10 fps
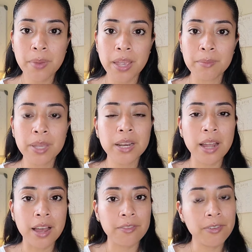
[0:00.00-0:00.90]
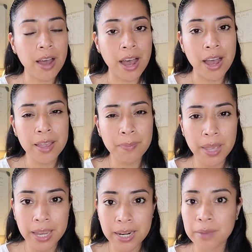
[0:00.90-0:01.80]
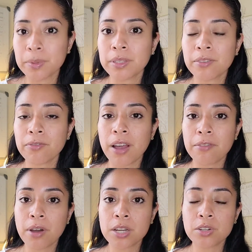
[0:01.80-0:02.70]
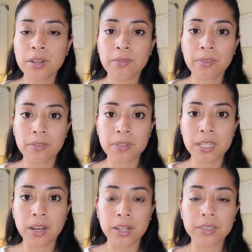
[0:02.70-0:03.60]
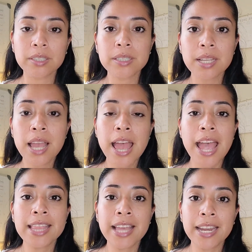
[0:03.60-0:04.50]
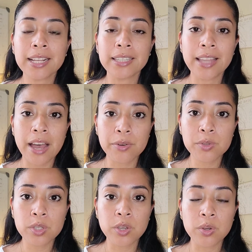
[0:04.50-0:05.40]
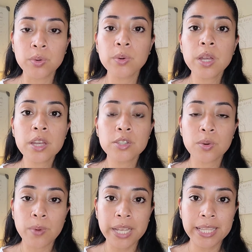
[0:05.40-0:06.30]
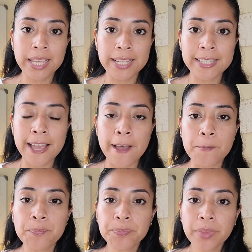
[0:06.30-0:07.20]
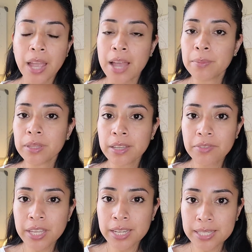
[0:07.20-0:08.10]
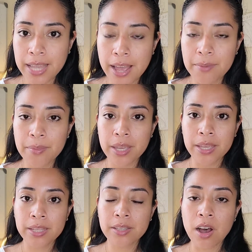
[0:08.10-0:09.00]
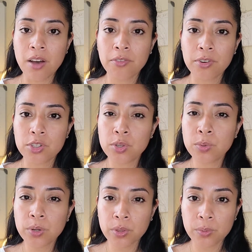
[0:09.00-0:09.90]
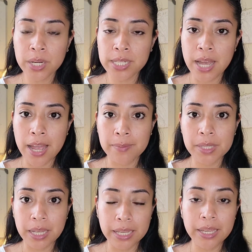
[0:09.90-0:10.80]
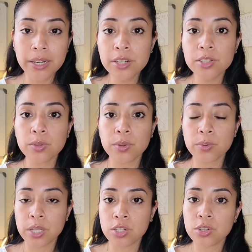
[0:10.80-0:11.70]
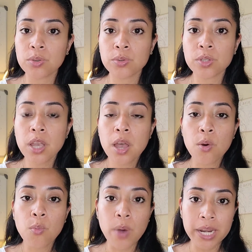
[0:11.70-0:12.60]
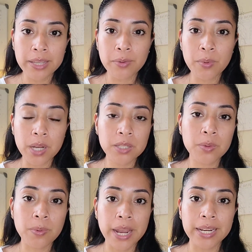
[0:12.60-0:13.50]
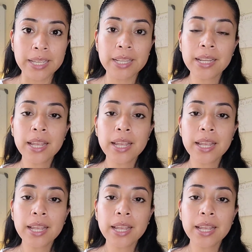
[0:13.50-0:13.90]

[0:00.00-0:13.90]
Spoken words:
payment of, I believe, $550, and that allows you to write the exam. I believe the exam is offered 2 or 3 times a year, so you can choose when you want to write it.